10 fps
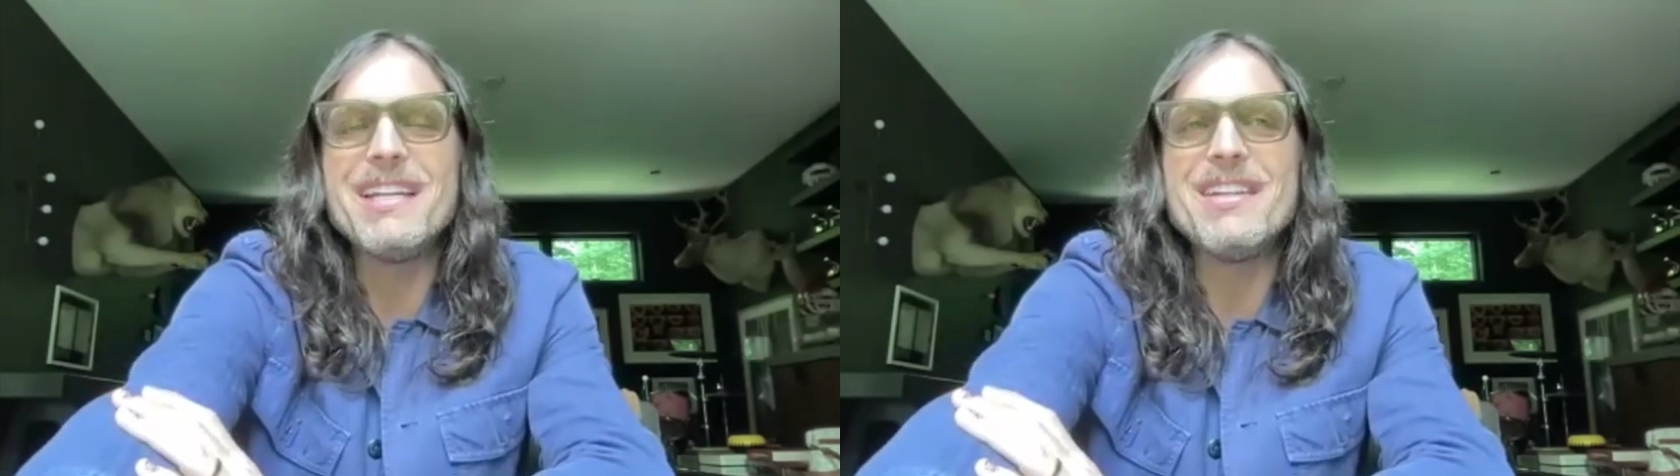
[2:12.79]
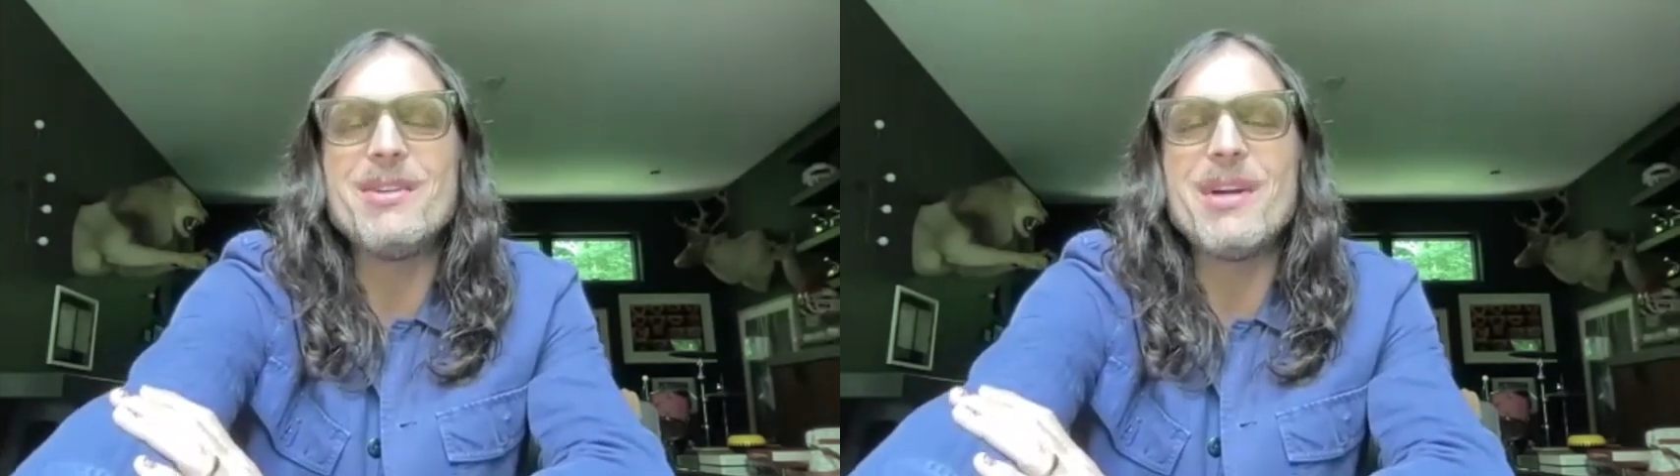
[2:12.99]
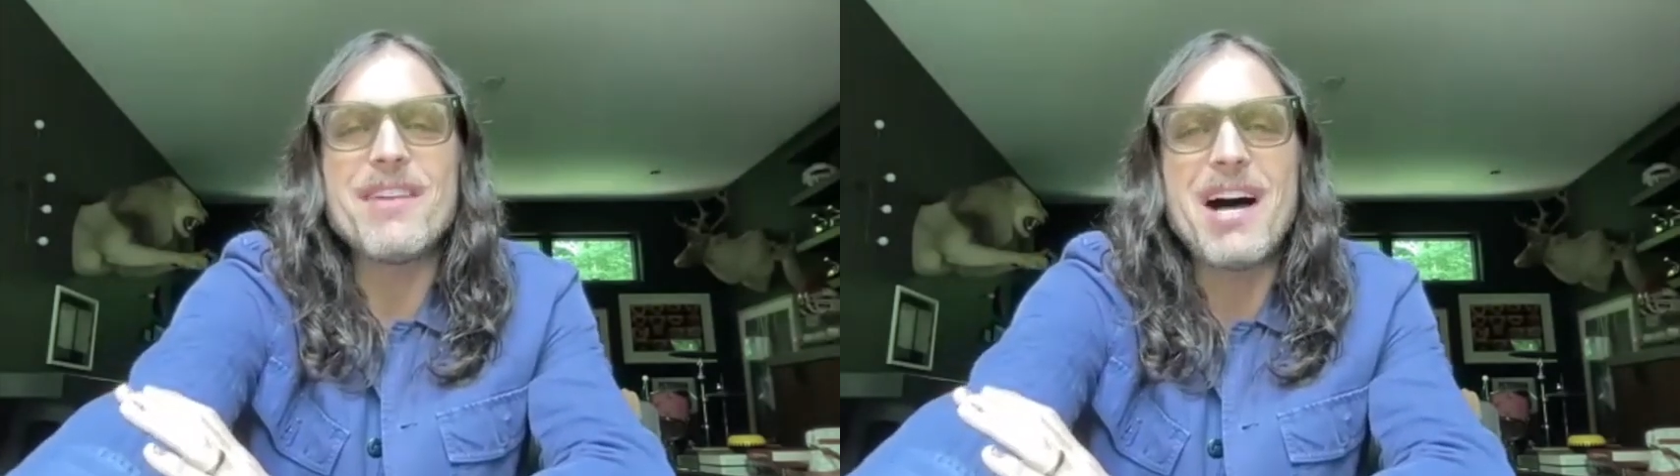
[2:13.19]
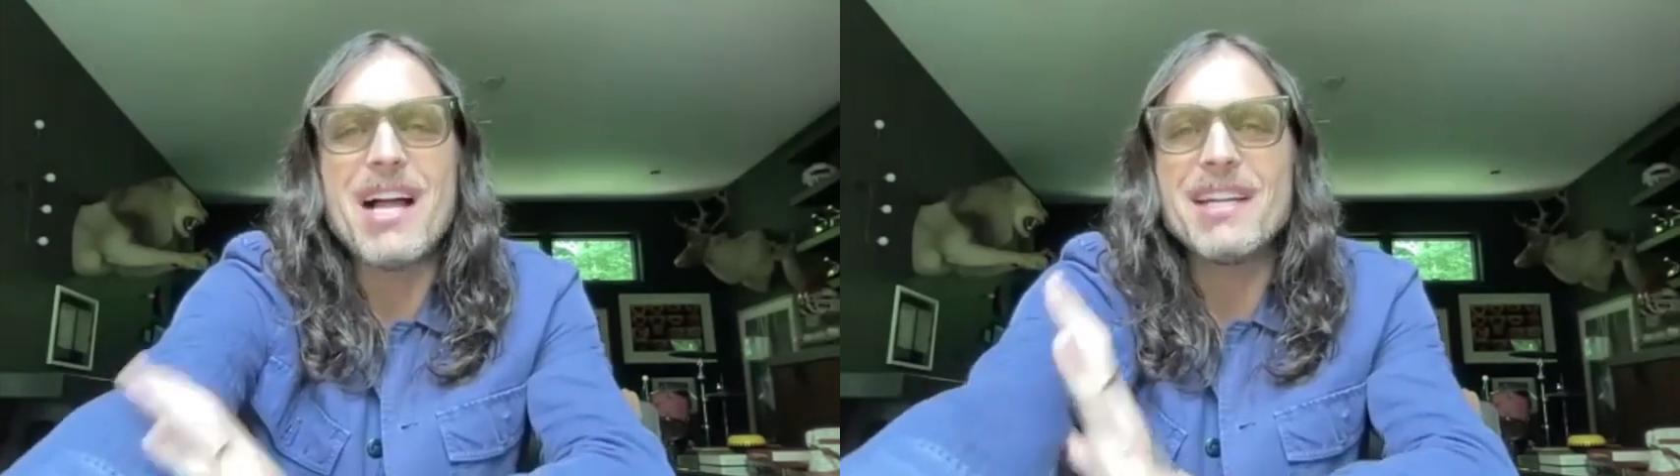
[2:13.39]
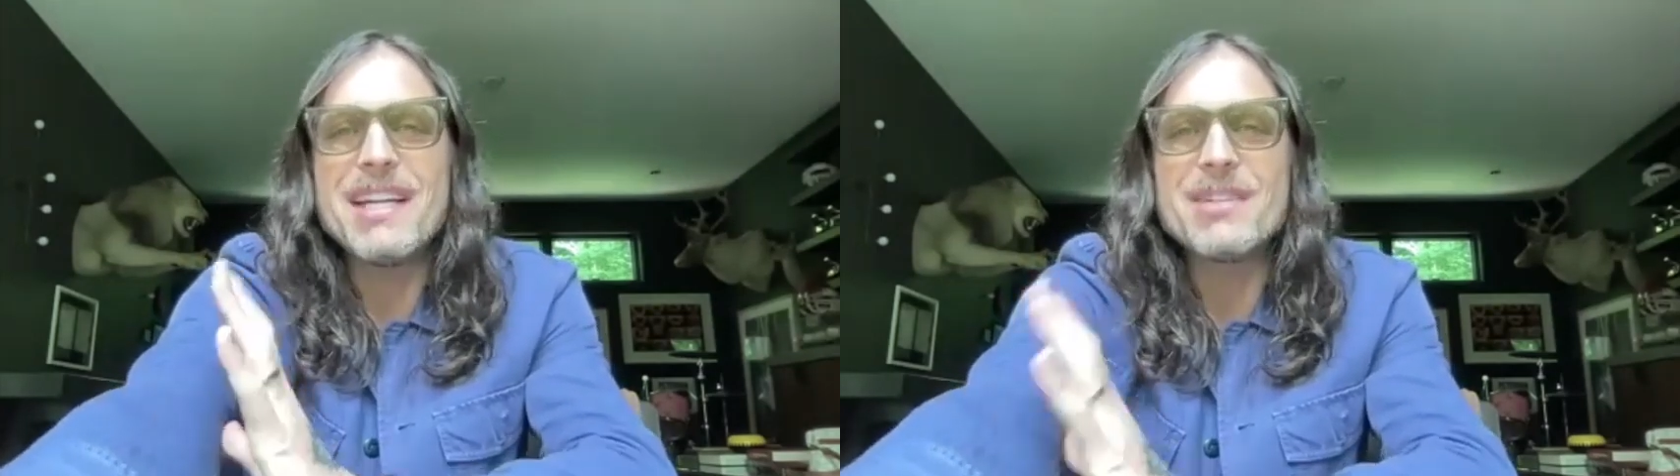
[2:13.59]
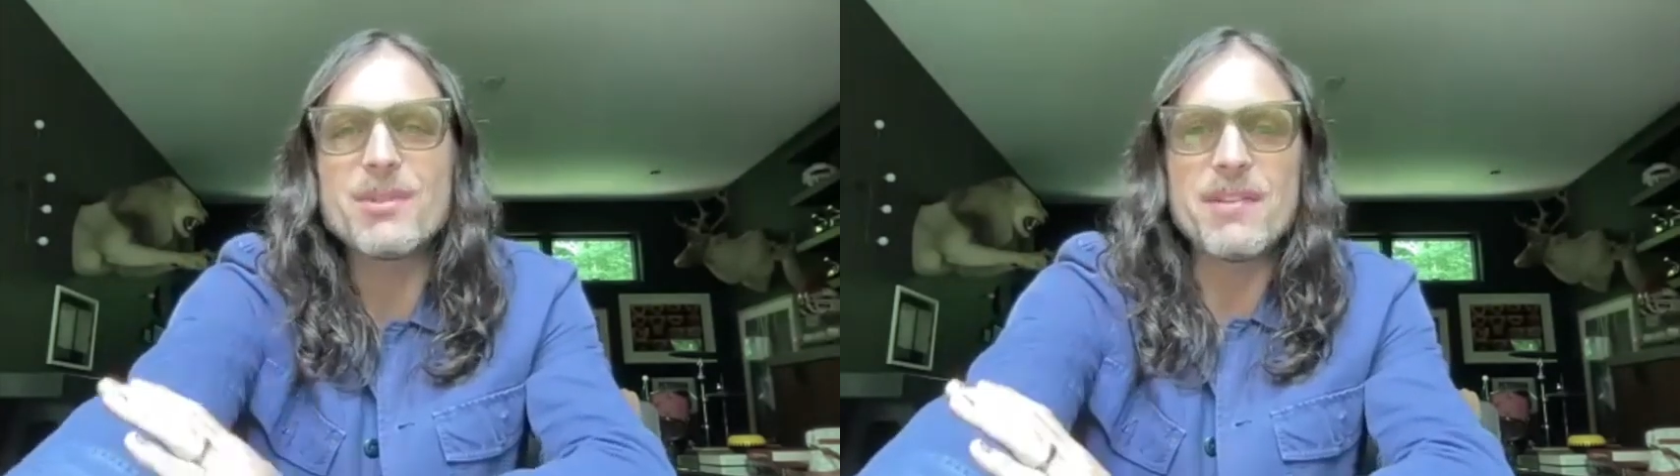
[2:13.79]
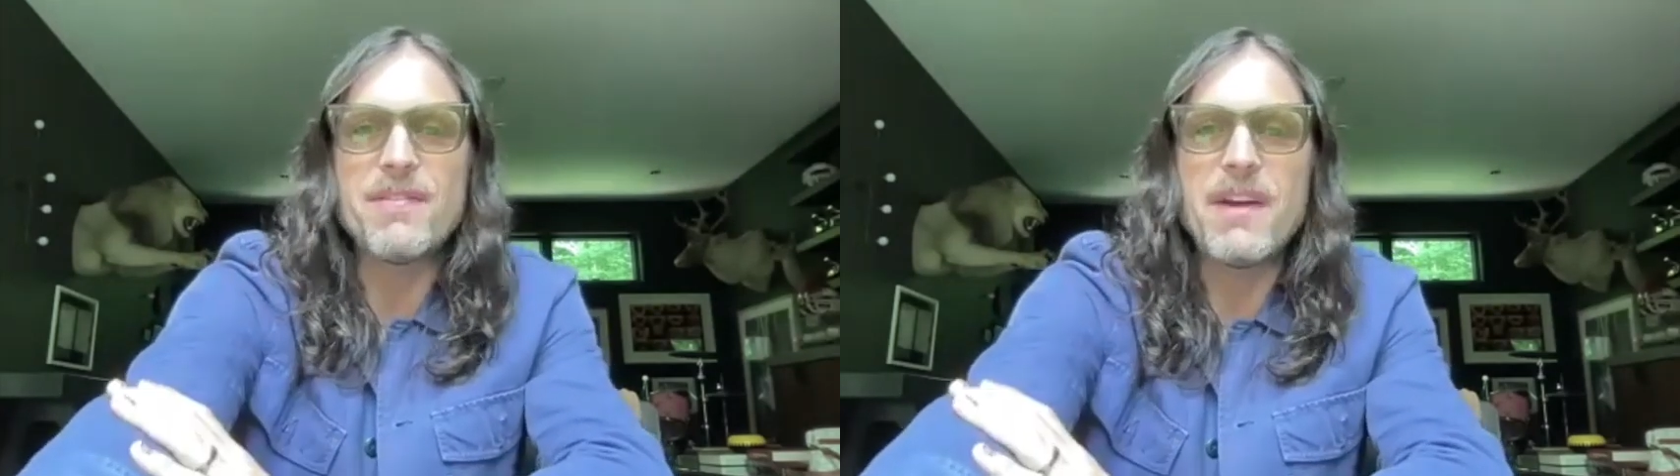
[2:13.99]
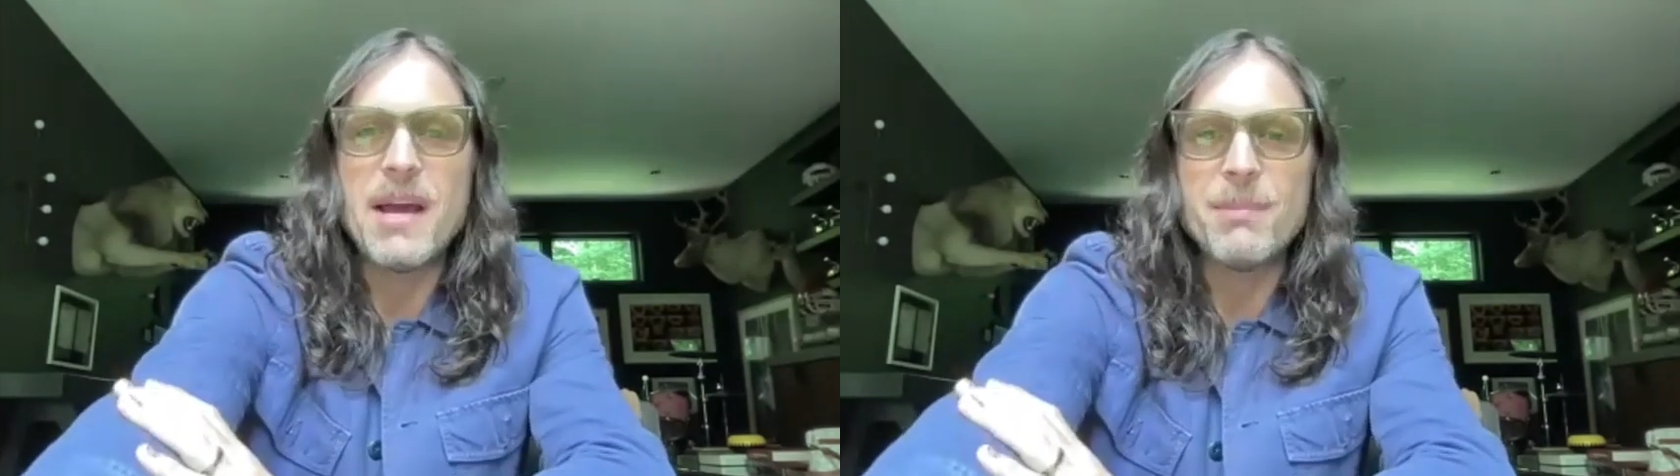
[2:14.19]
and then you have the holidays with the
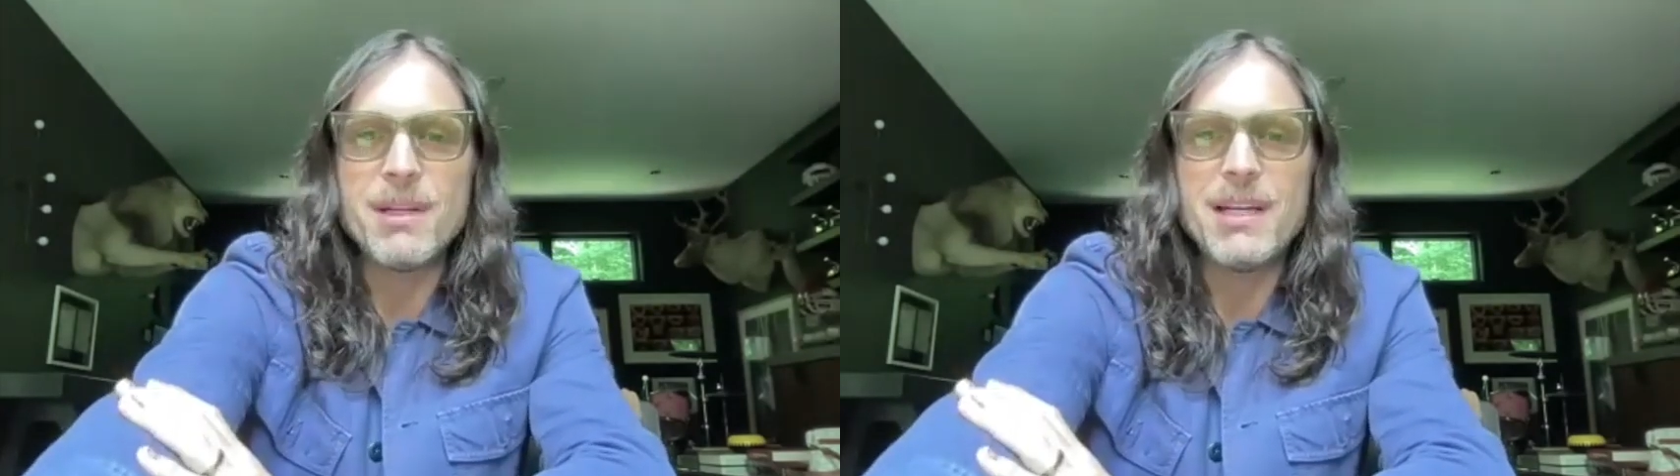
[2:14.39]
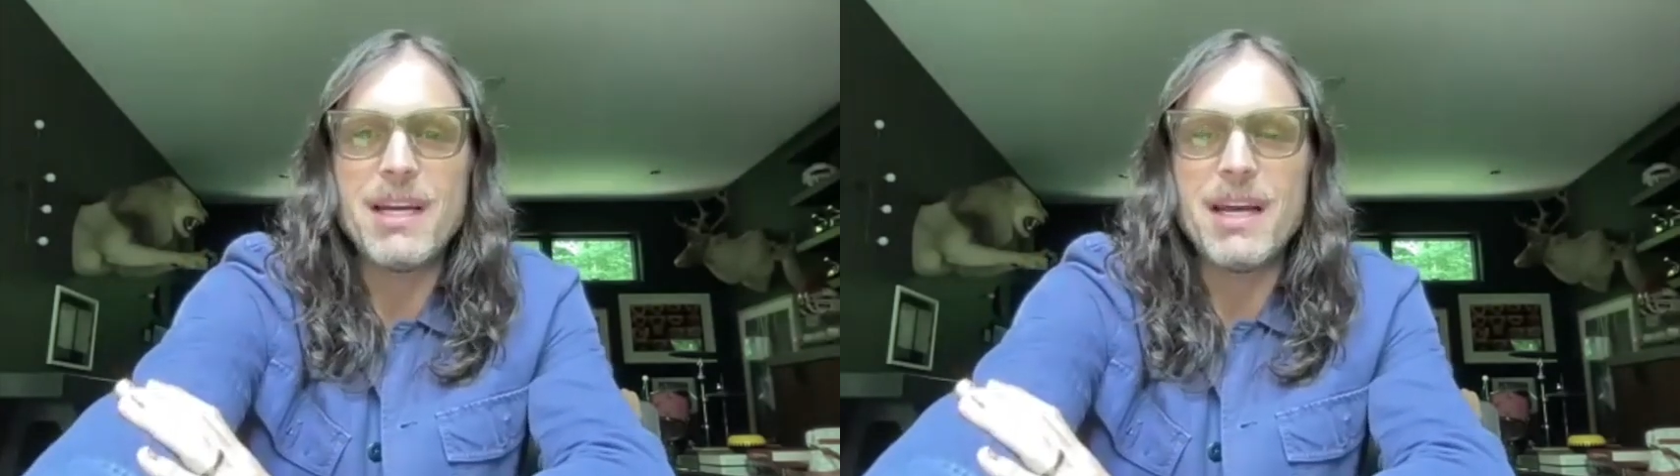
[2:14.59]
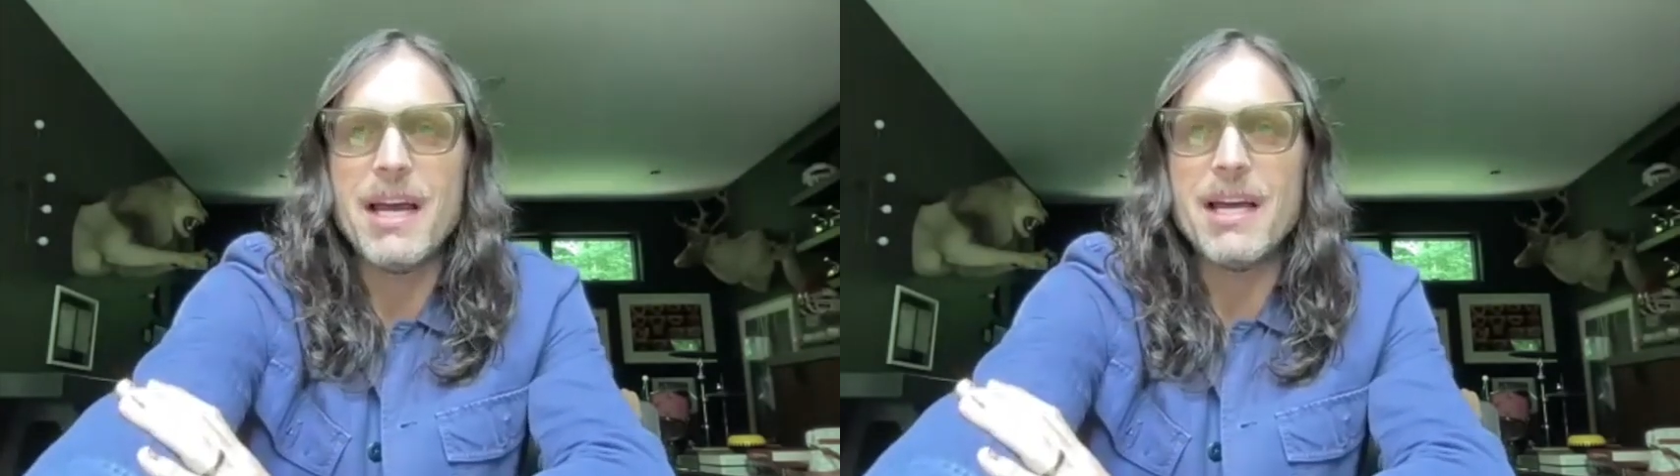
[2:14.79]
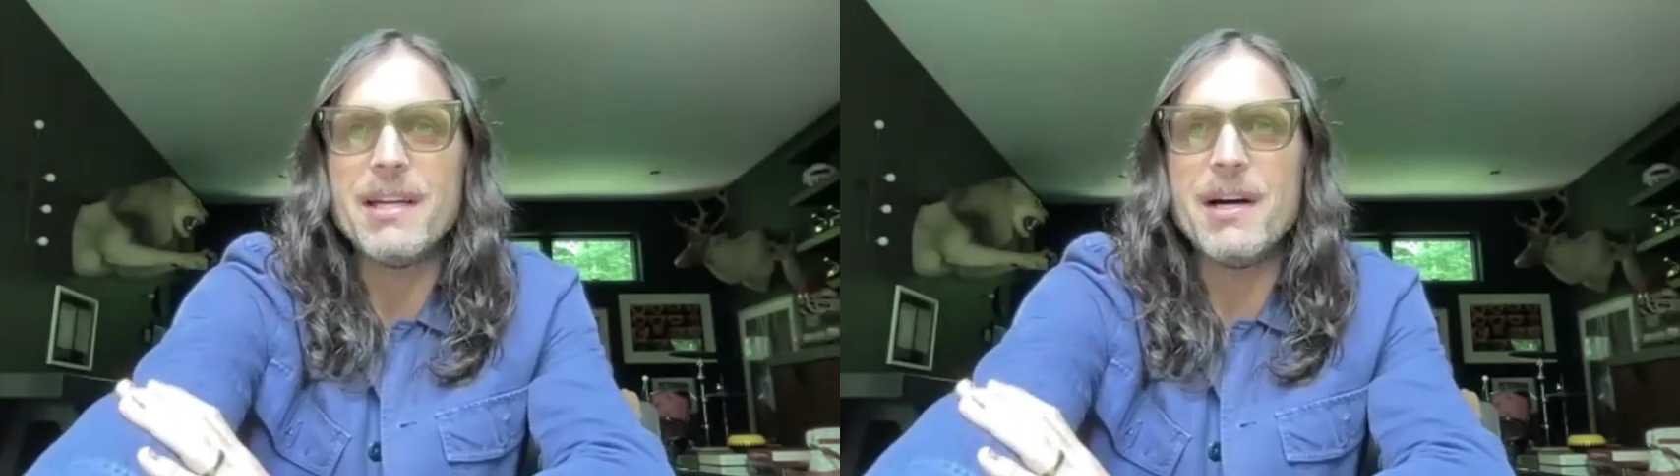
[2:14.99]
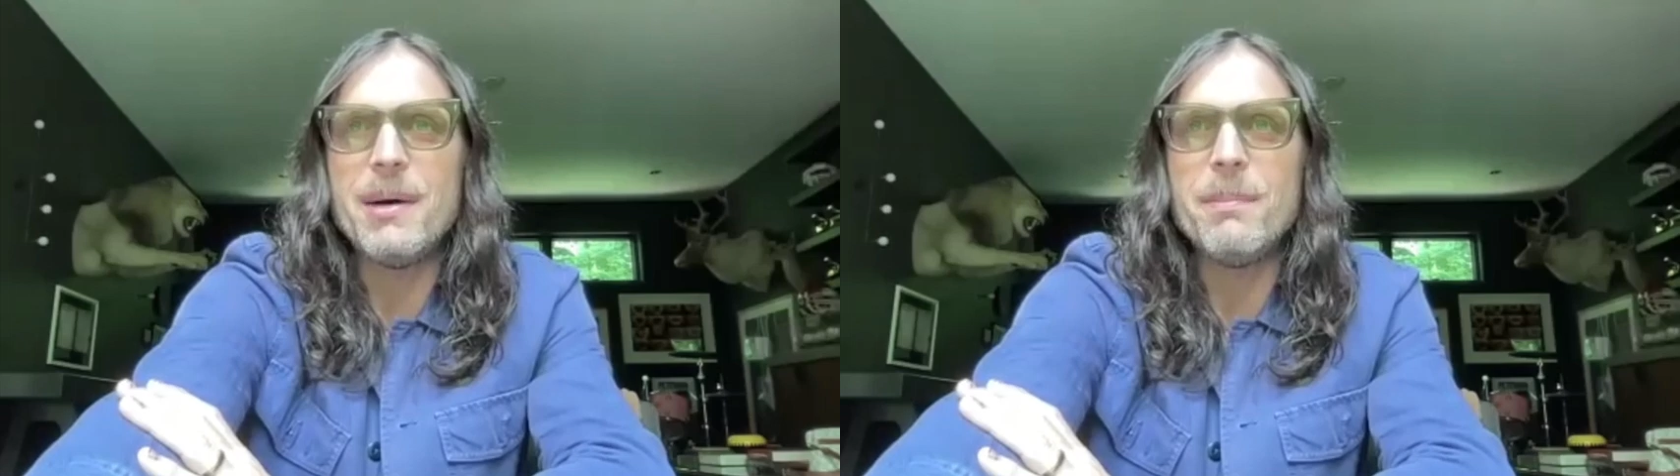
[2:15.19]
family, and